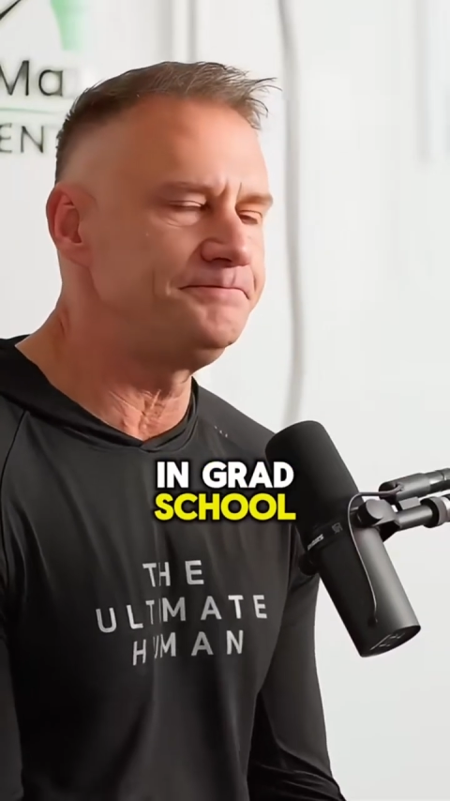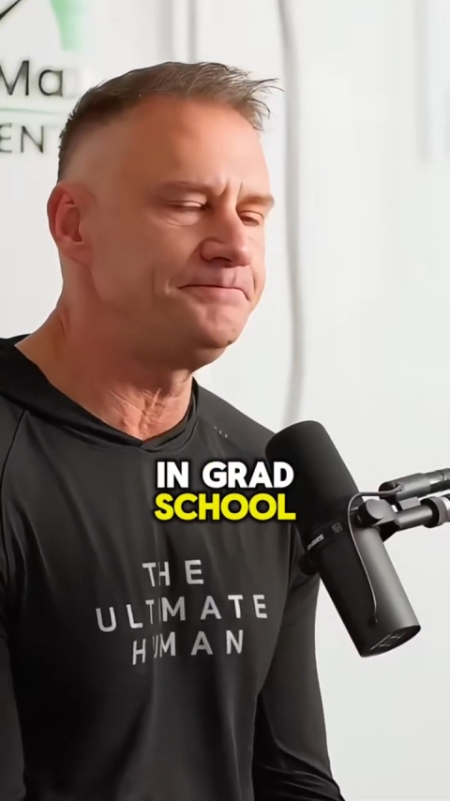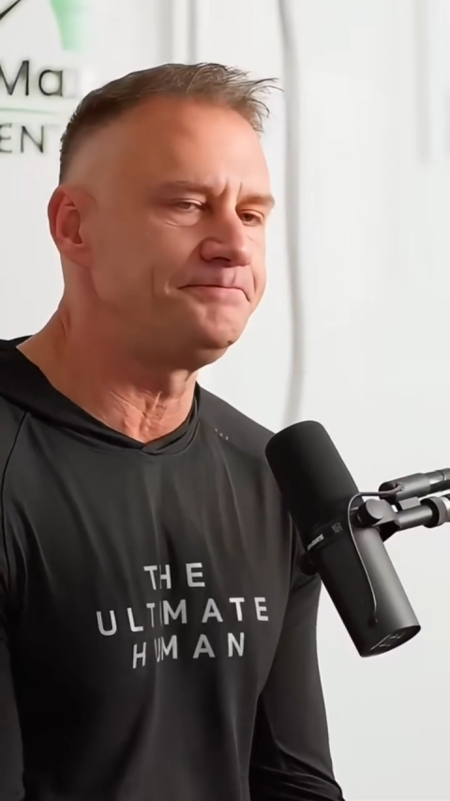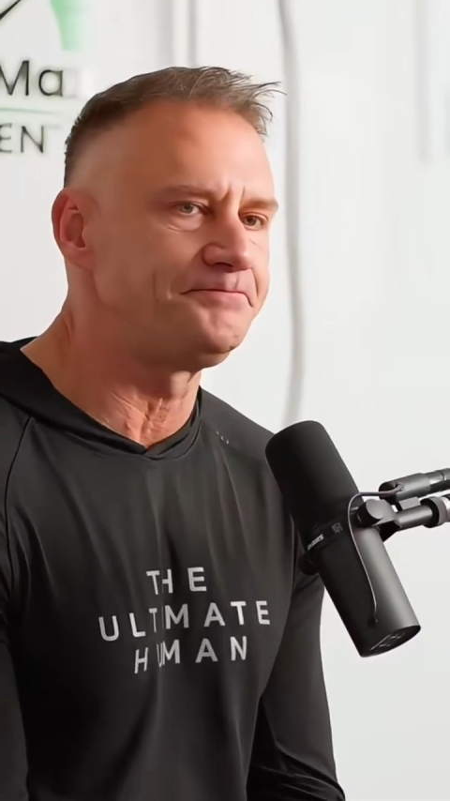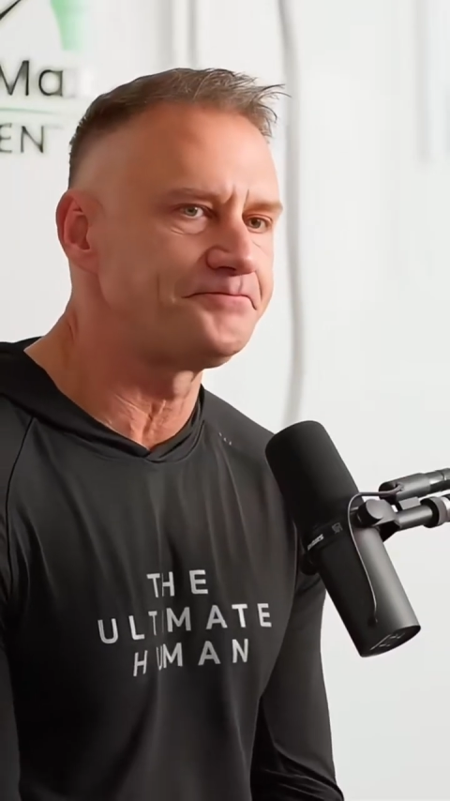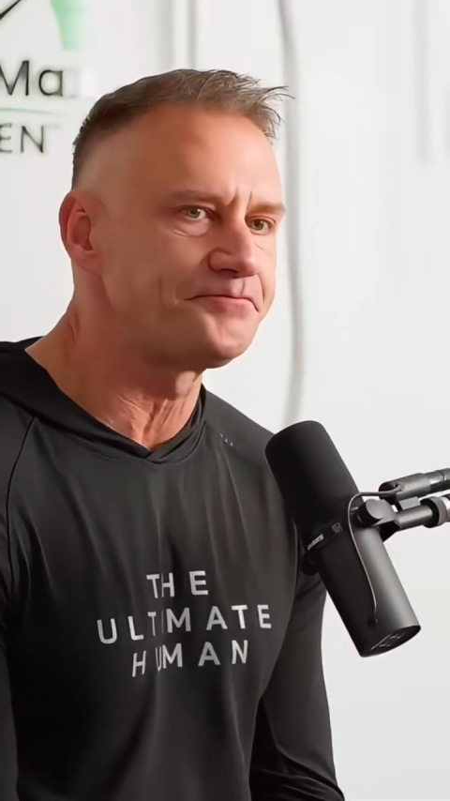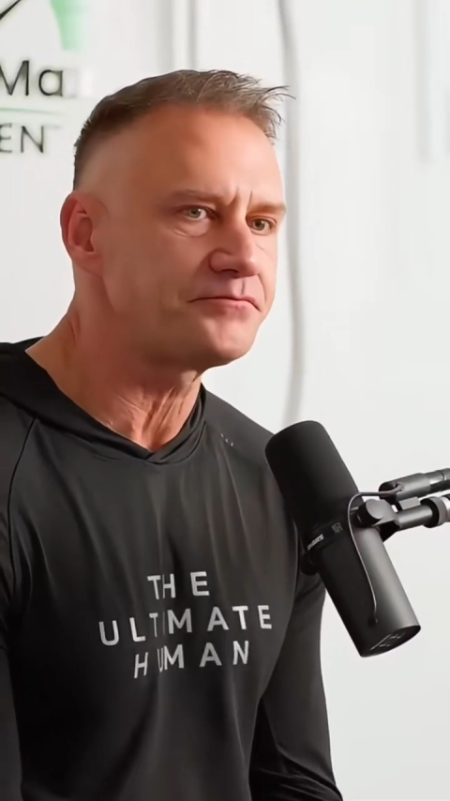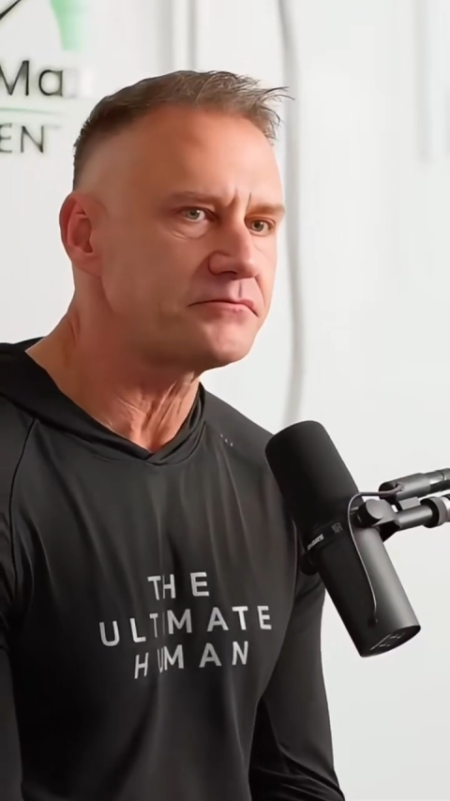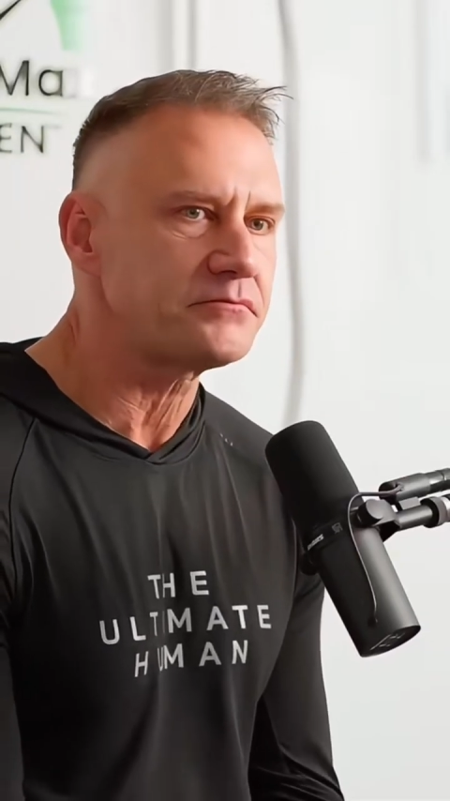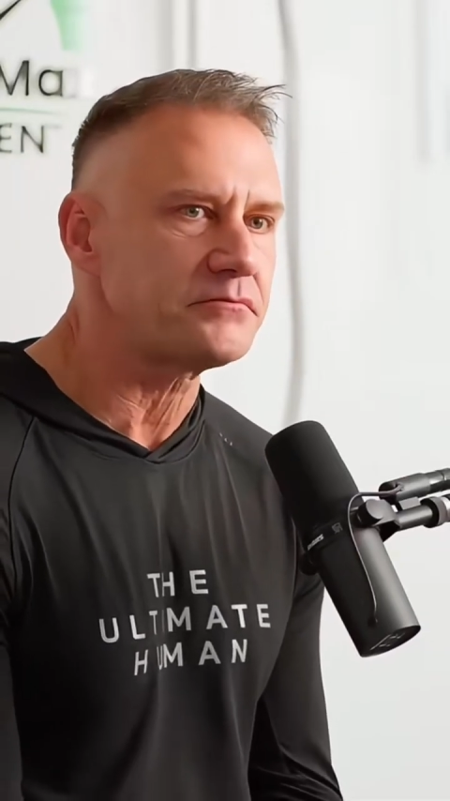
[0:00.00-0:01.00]
I
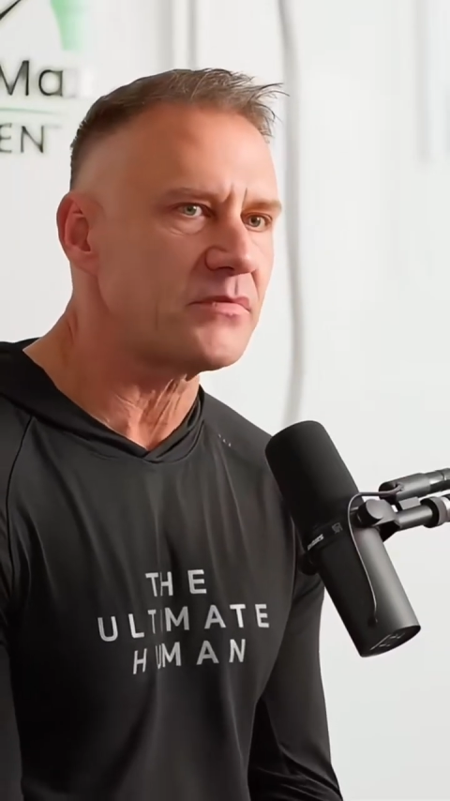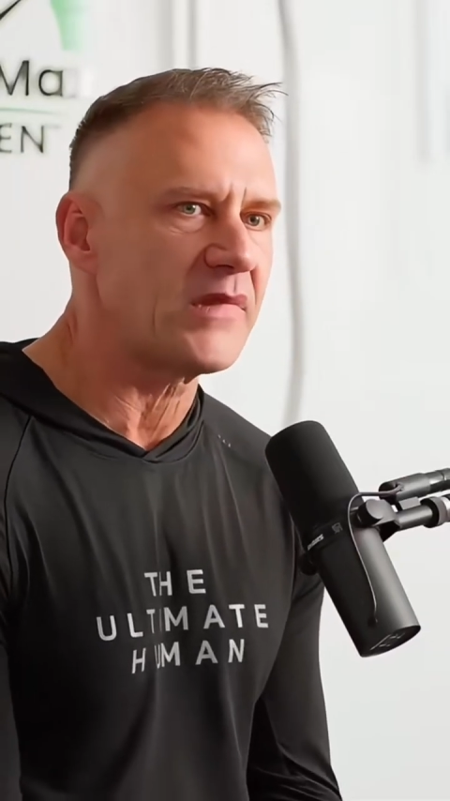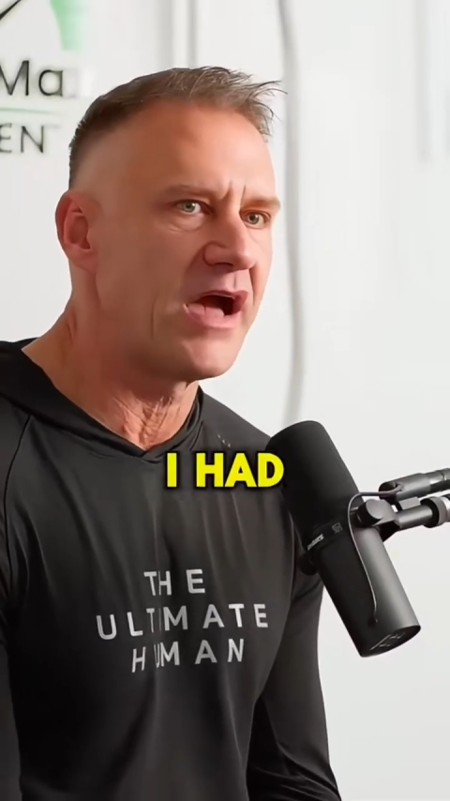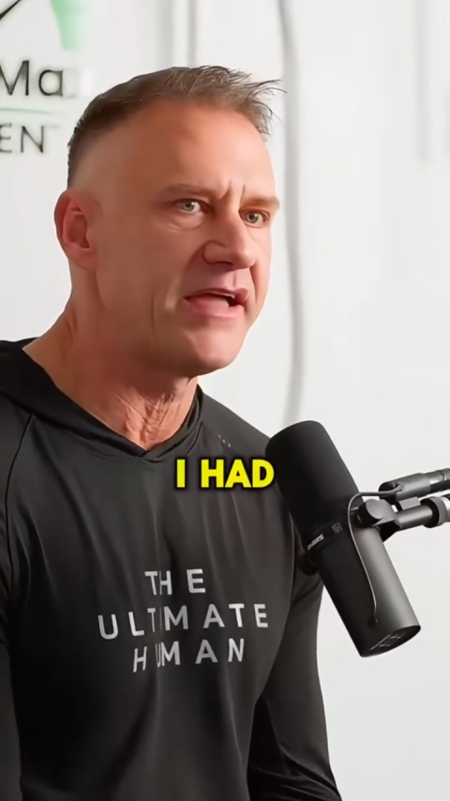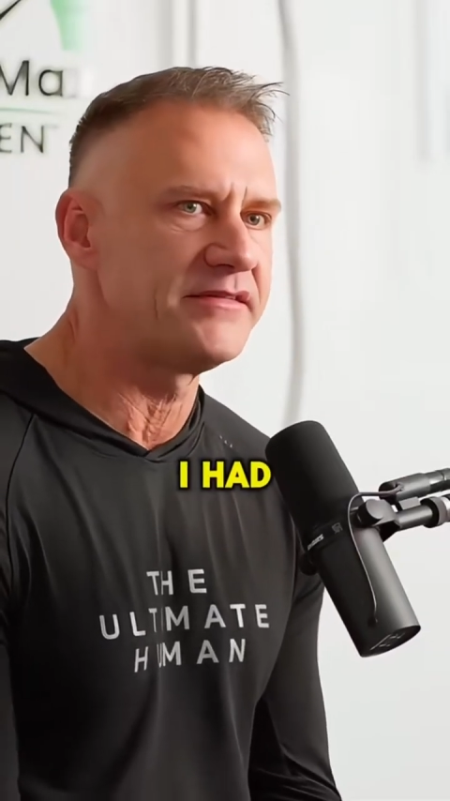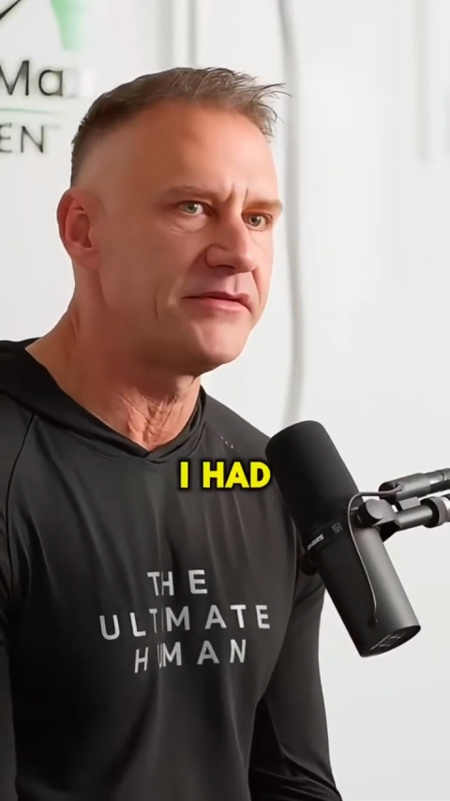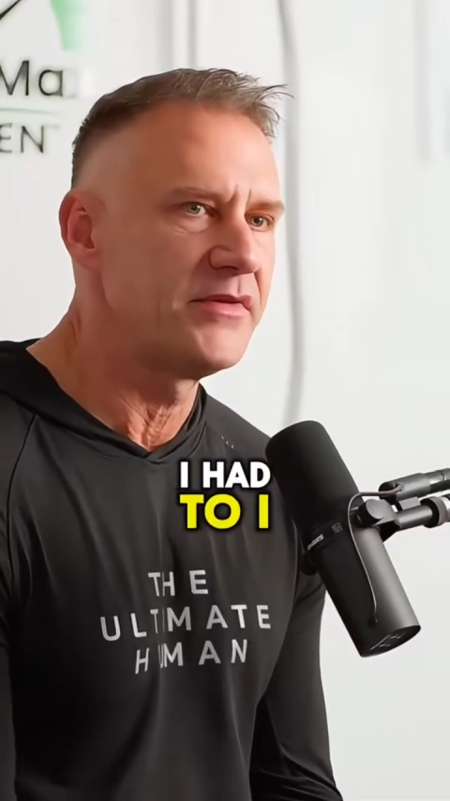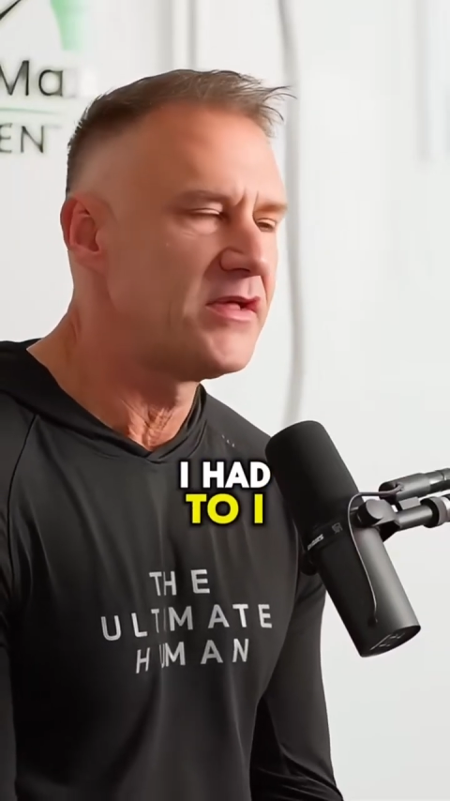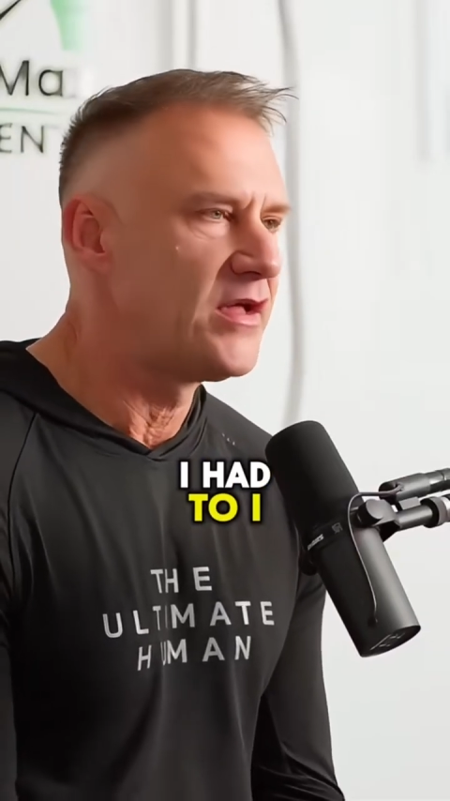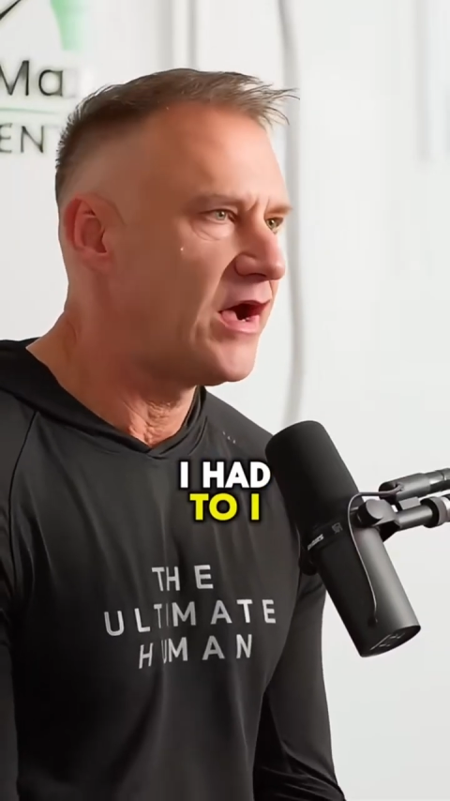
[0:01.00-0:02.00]
had to
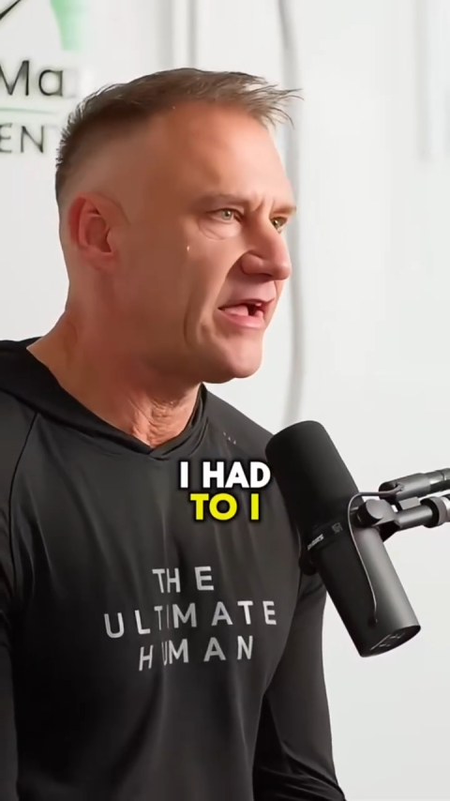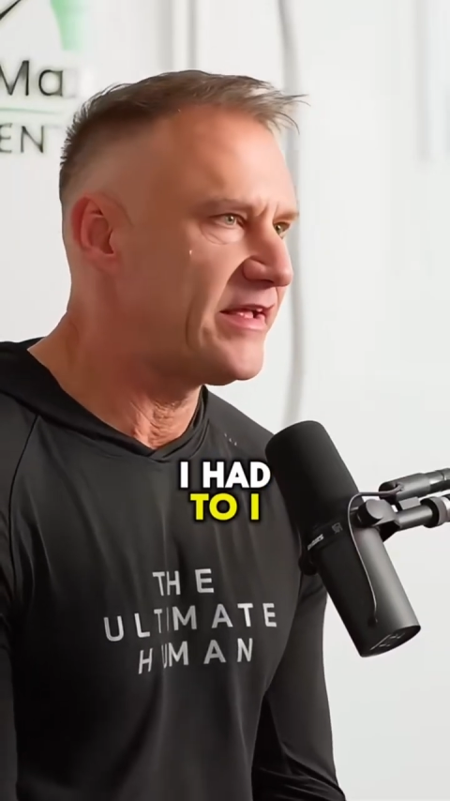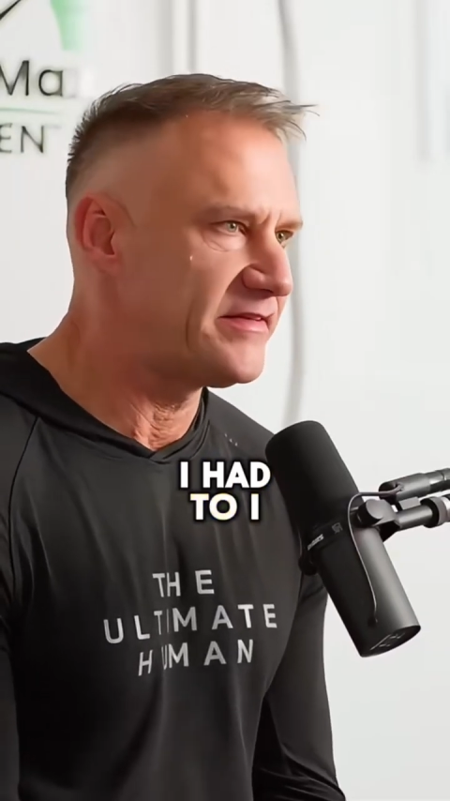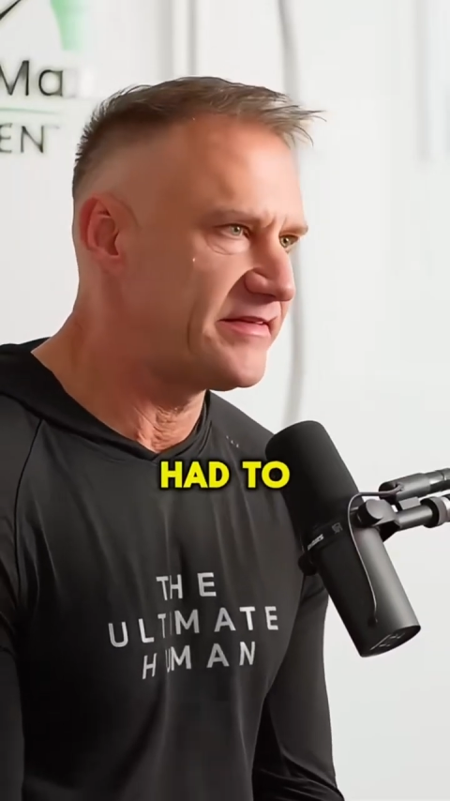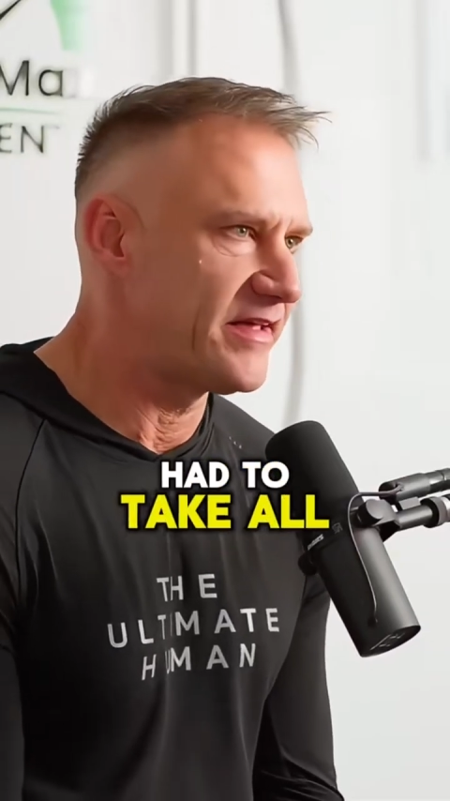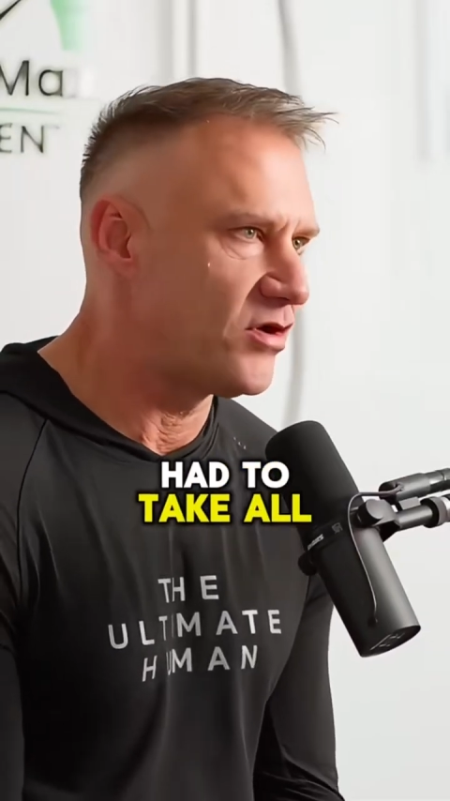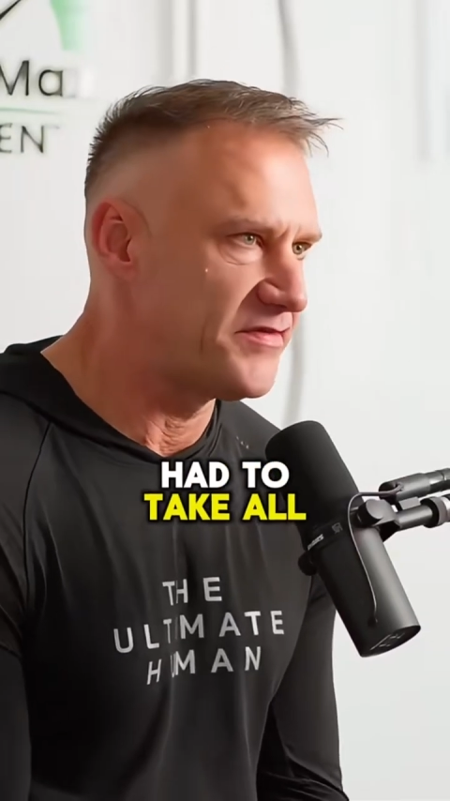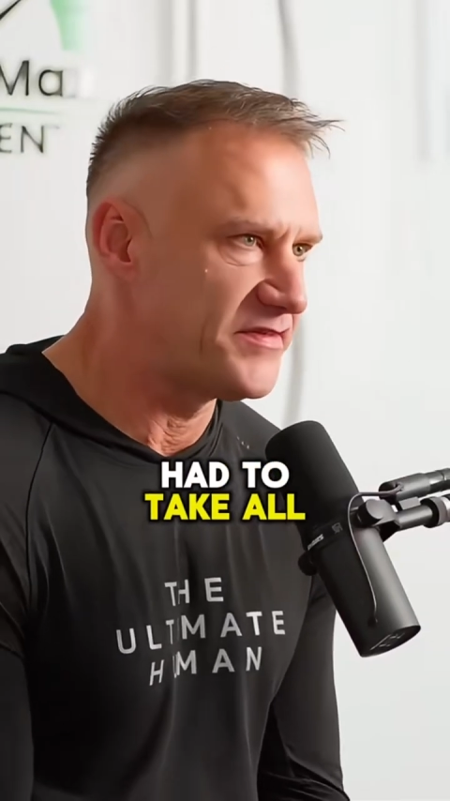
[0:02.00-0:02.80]
I had to take all